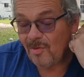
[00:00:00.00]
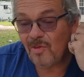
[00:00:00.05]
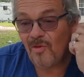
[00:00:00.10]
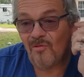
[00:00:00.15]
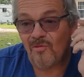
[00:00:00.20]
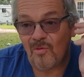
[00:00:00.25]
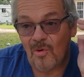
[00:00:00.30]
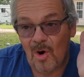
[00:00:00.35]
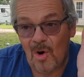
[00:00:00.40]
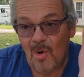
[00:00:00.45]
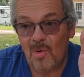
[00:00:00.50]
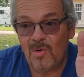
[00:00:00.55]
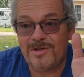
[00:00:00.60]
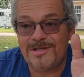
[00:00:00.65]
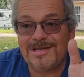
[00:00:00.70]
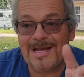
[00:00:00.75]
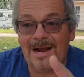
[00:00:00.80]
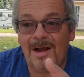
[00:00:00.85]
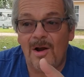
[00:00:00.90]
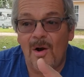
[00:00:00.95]

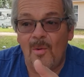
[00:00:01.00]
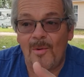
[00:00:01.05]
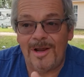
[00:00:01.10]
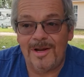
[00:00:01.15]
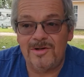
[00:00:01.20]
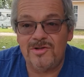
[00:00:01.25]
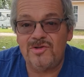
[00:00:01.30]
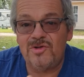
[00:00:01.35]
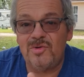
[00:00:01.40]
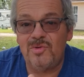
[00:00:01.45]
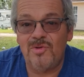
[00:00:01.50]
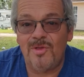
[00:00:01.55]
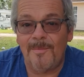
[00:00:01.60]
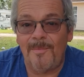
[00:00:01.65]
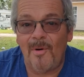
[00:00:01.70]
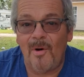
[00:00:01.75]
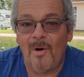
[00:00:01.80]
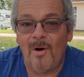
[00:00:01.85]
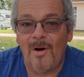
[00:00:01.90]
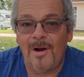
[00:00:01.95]
roads that go into the
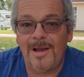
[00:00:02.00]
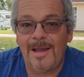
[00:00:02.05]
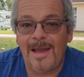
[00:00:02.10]
park